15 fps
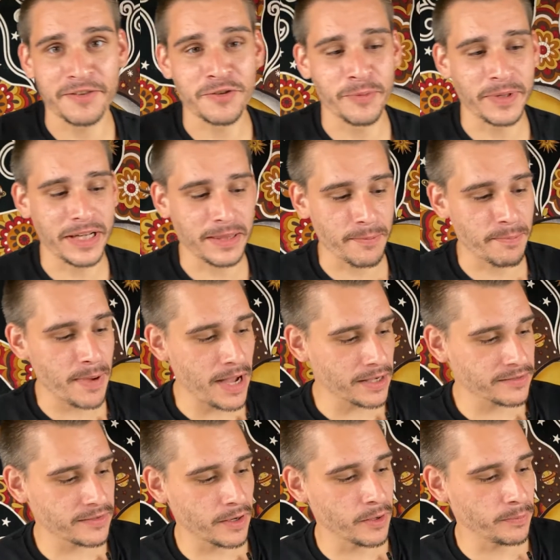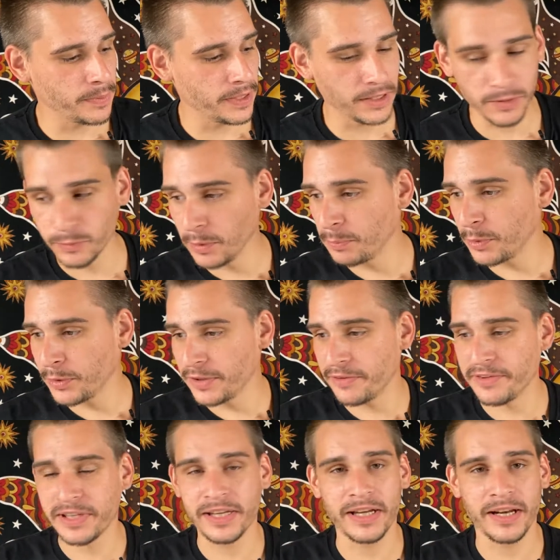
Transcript: so we got the box open. We pulled everything